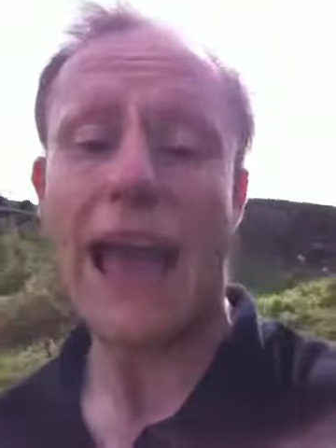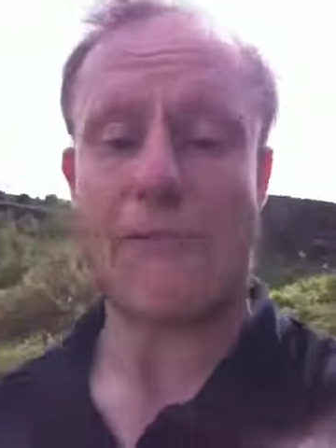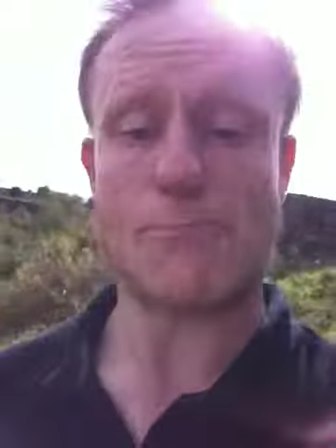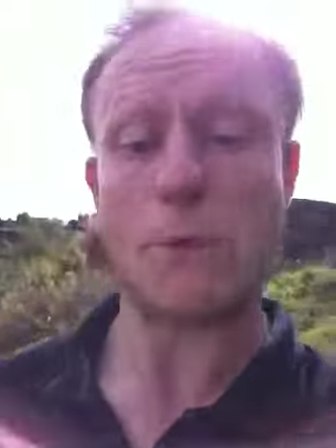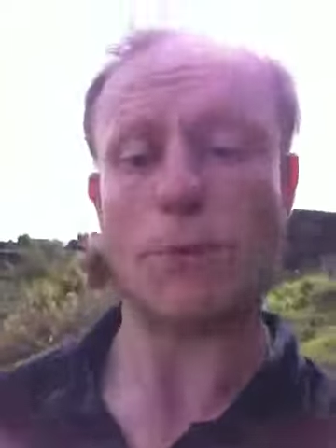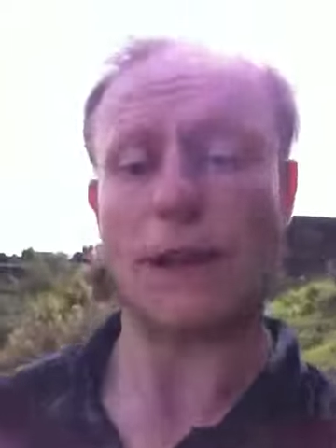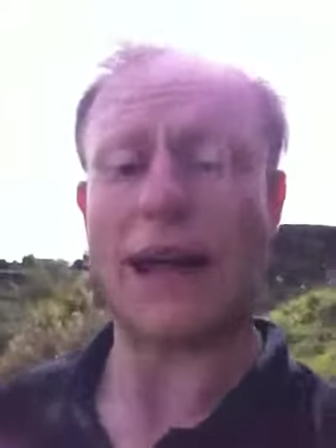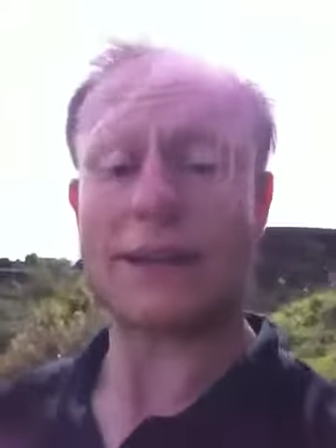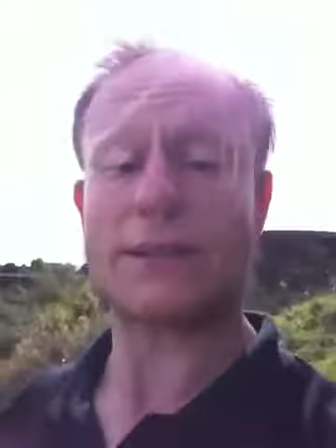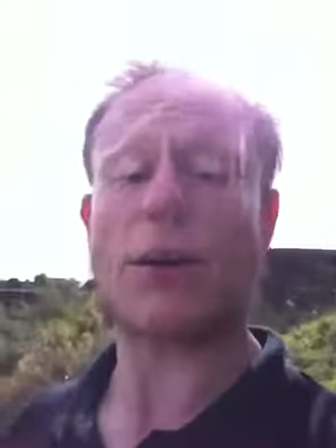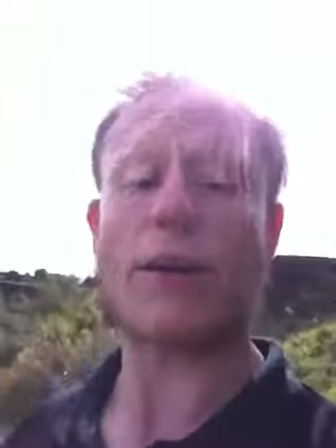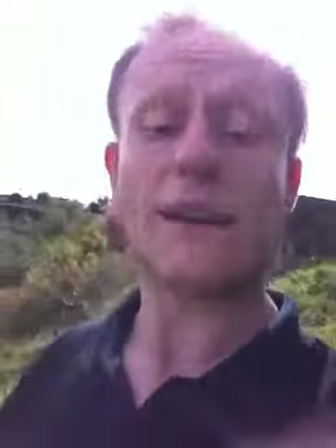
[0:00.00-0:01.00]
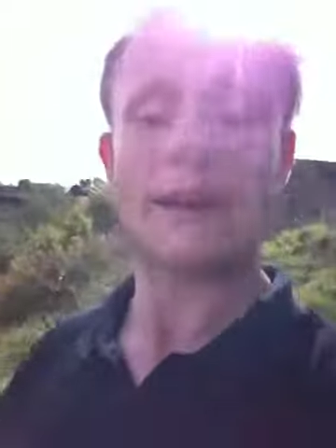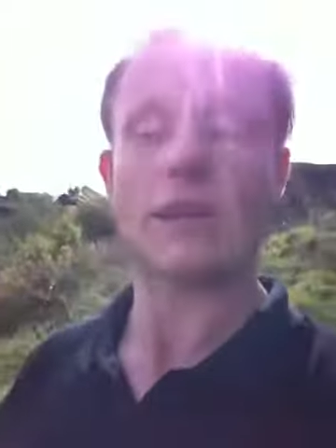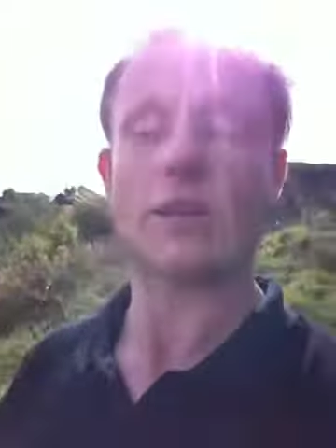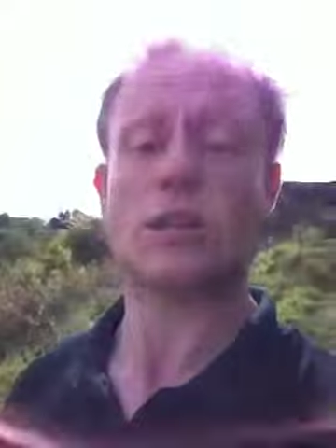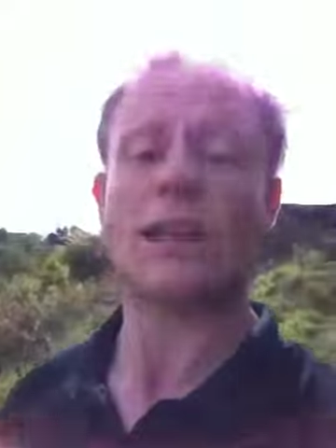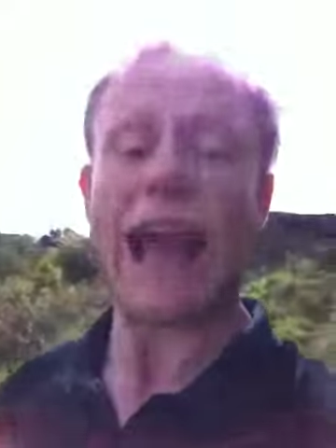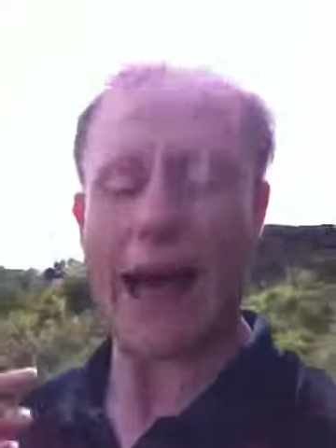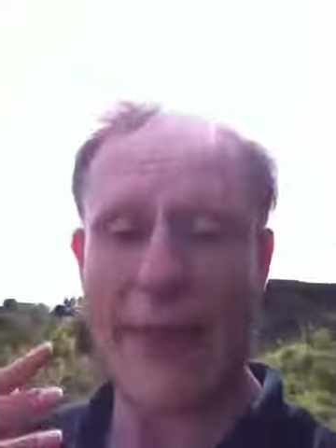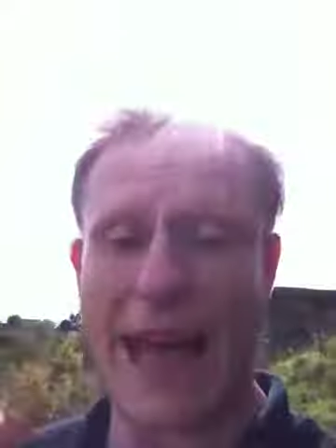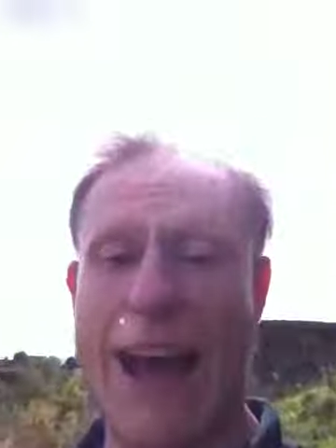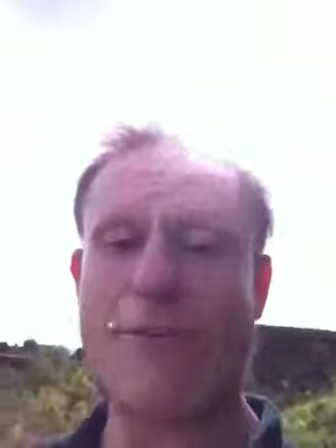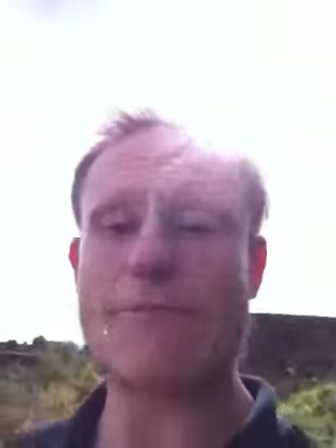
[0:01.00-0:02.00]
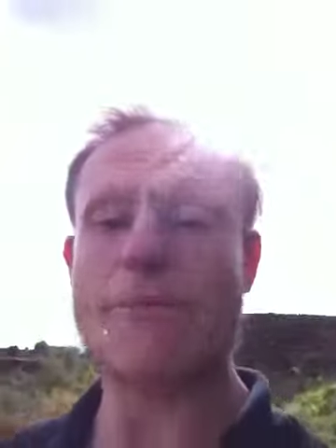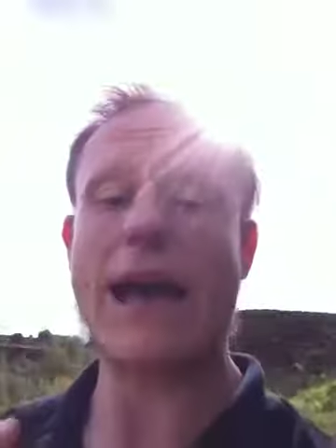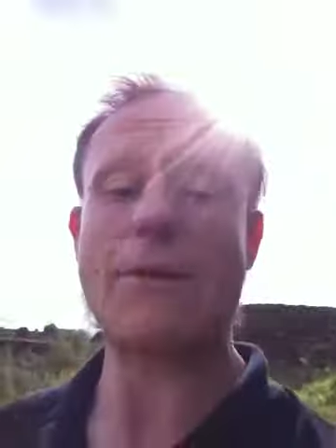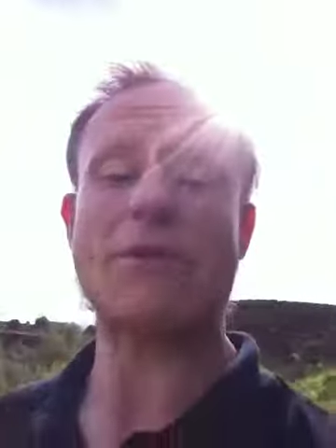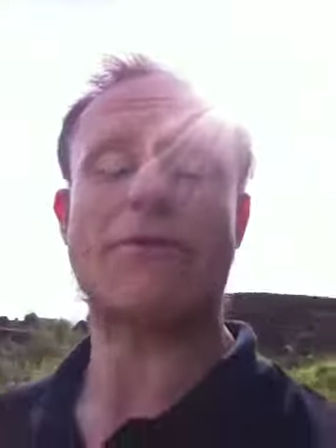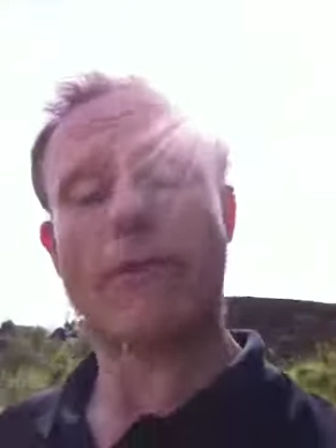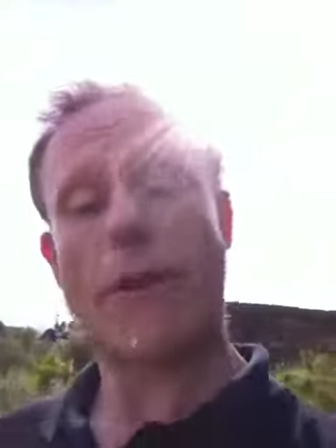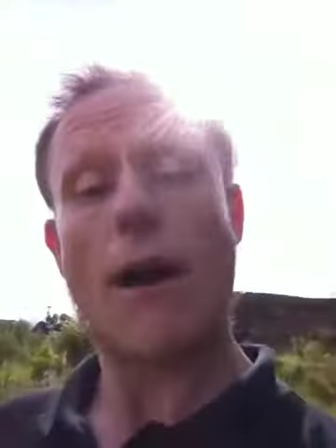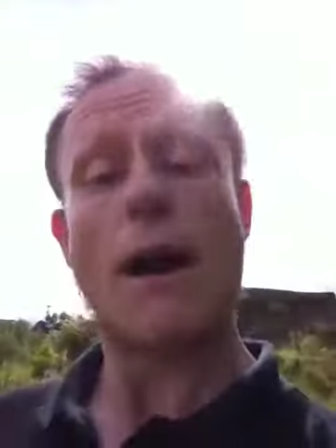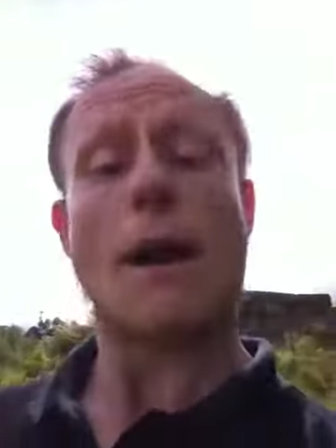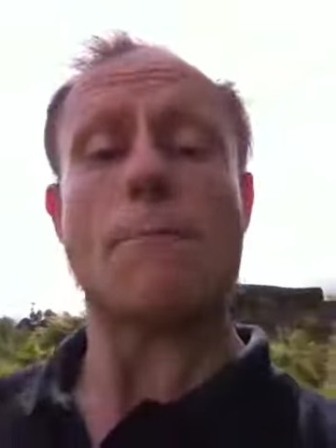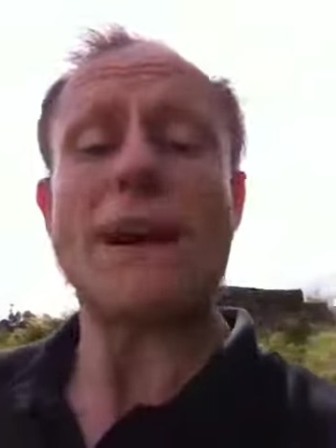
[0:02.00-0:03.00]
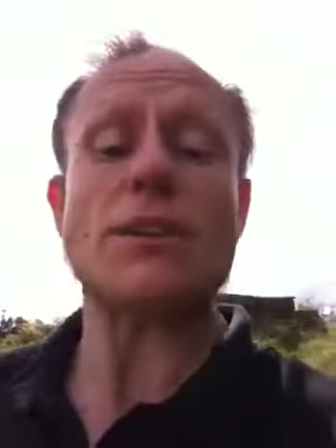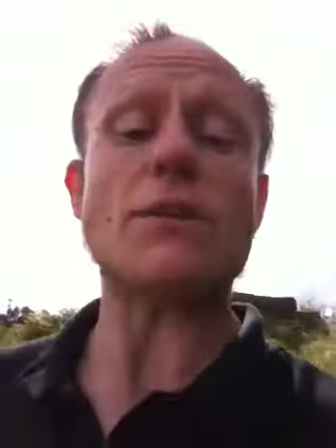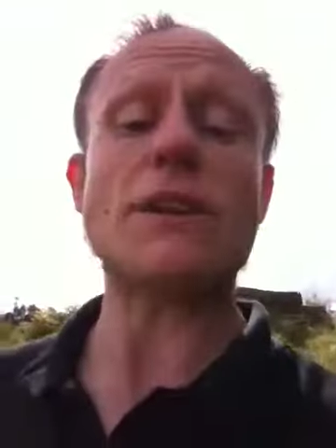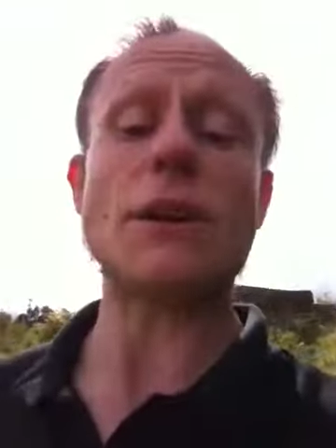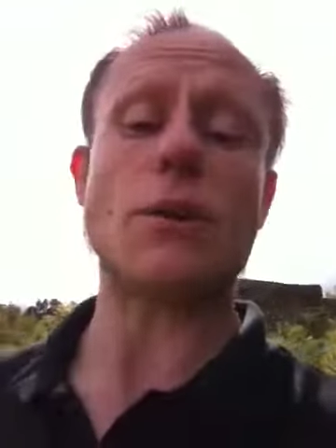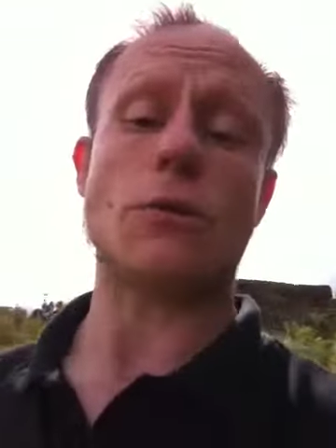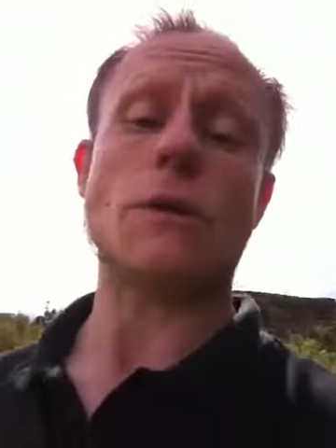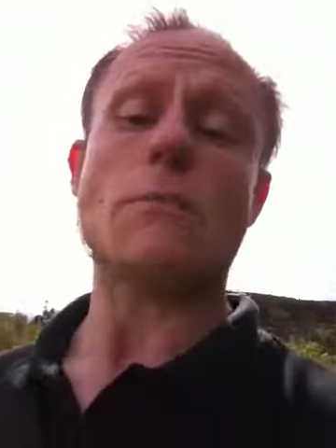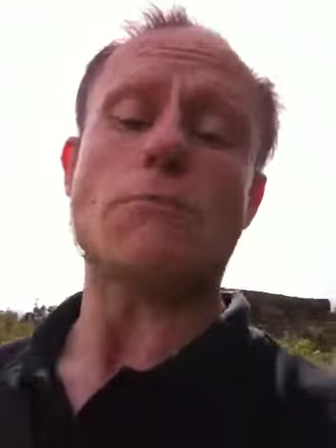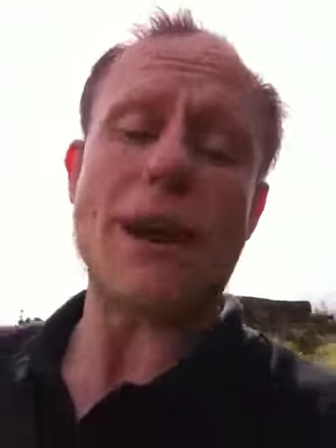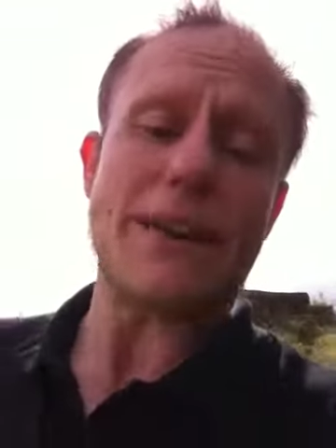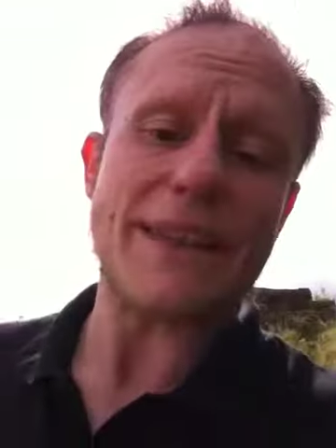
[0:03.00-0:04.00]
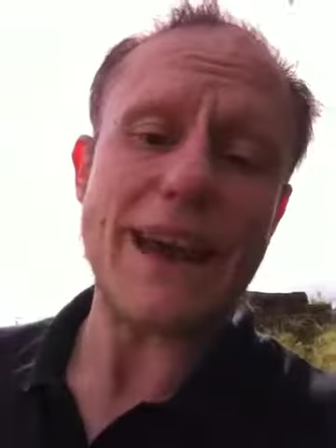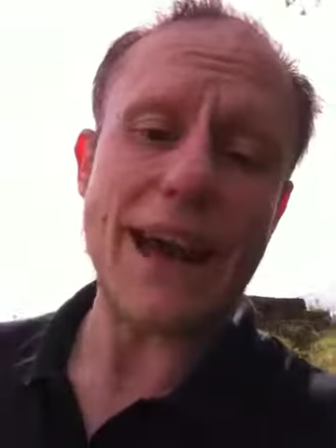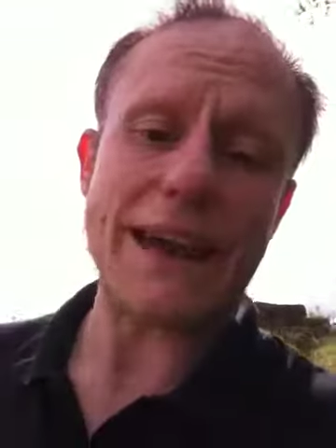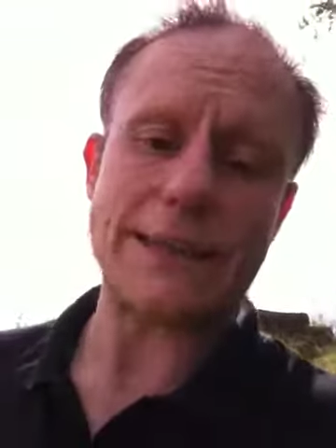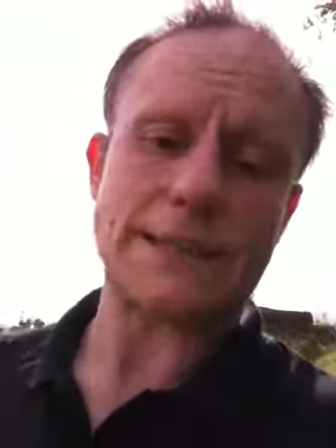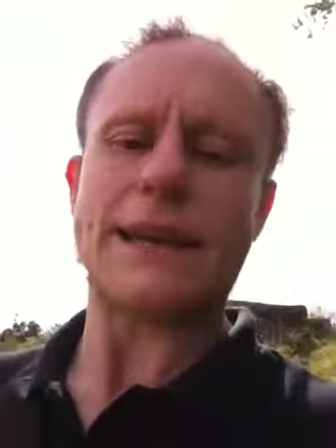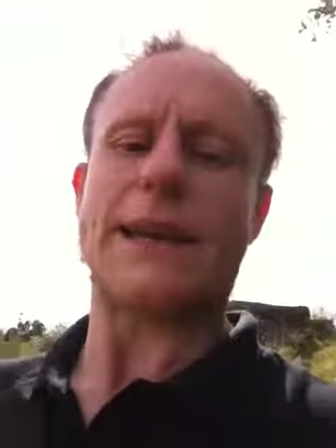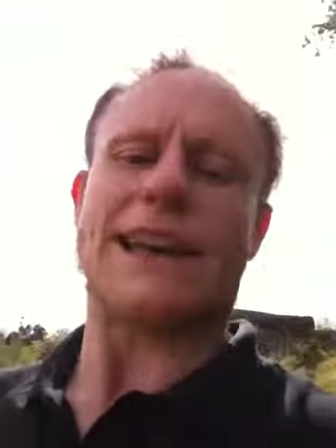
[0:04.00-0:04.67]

if people aren't talking initially and they haven't paired before, make sure they do. Break the ice.